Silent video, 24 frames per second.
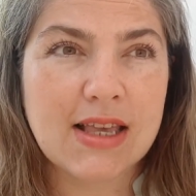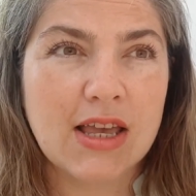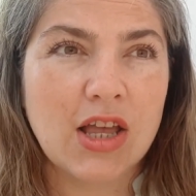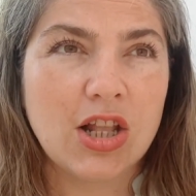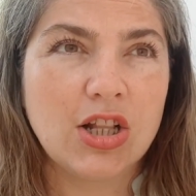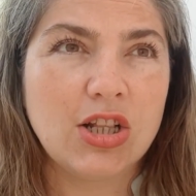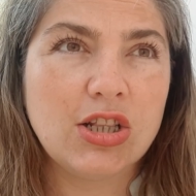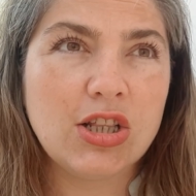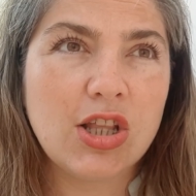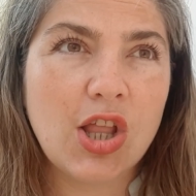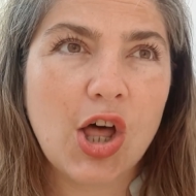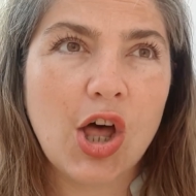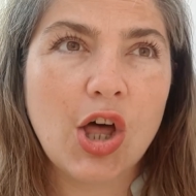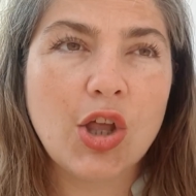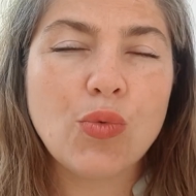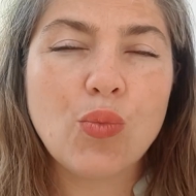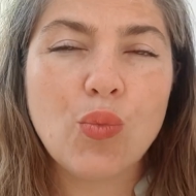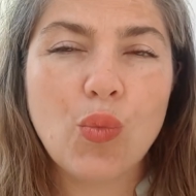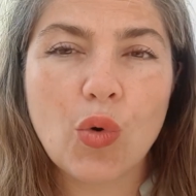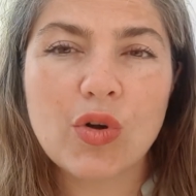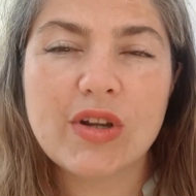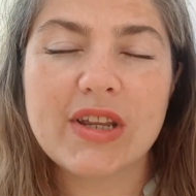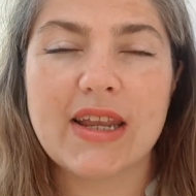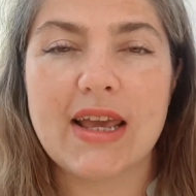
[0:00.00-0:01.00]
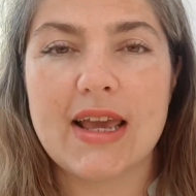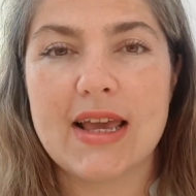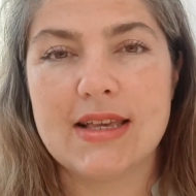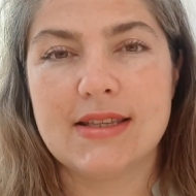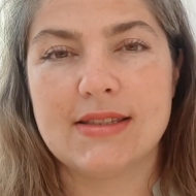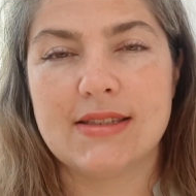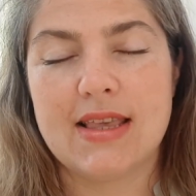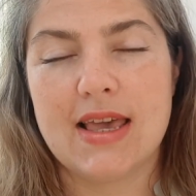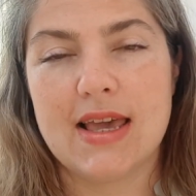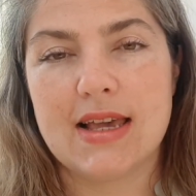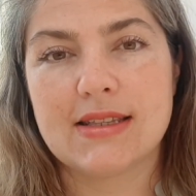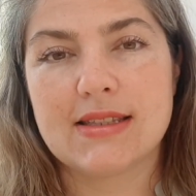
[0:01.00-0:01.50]
learn what it is
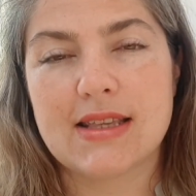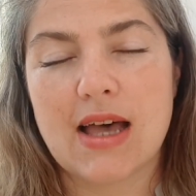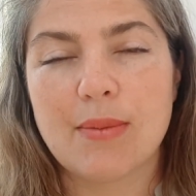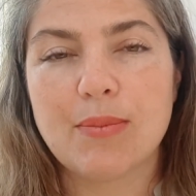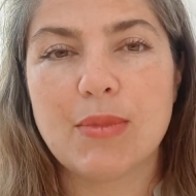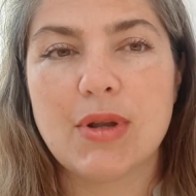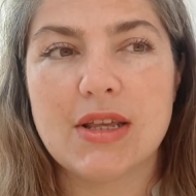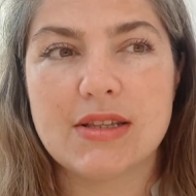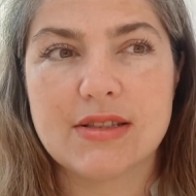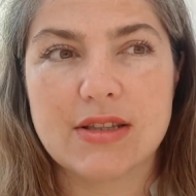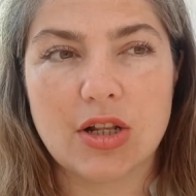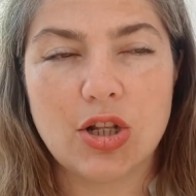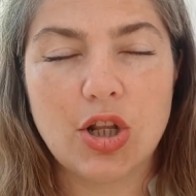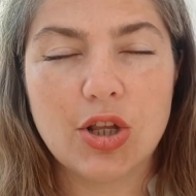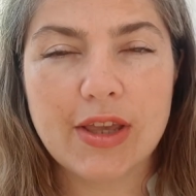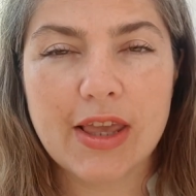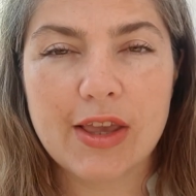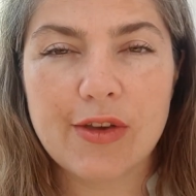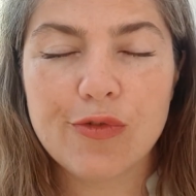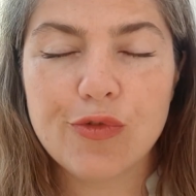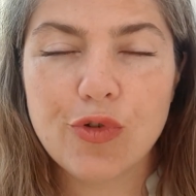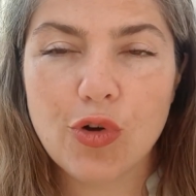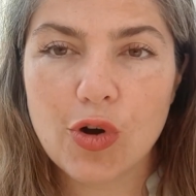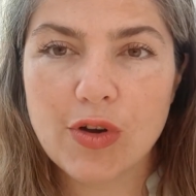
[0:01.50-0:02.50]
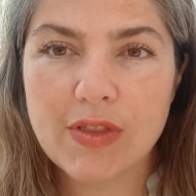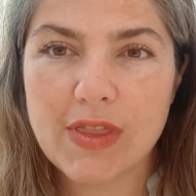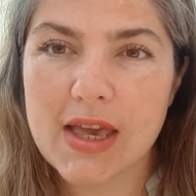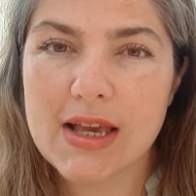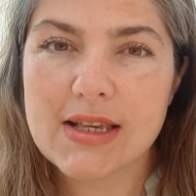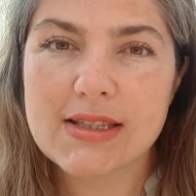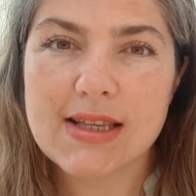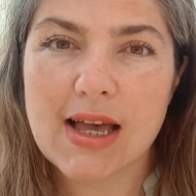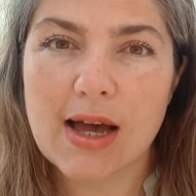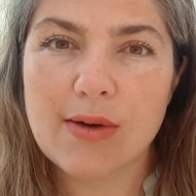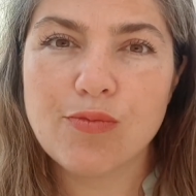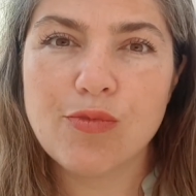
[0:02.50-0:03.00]
that examiners are looking for in the
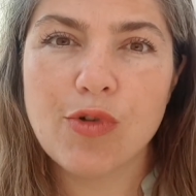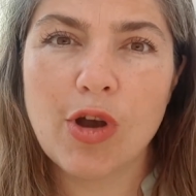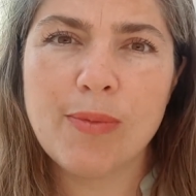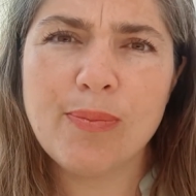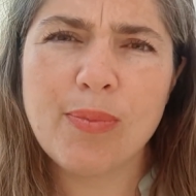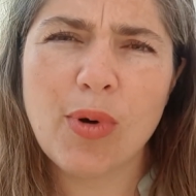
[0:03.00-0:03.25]
exam room,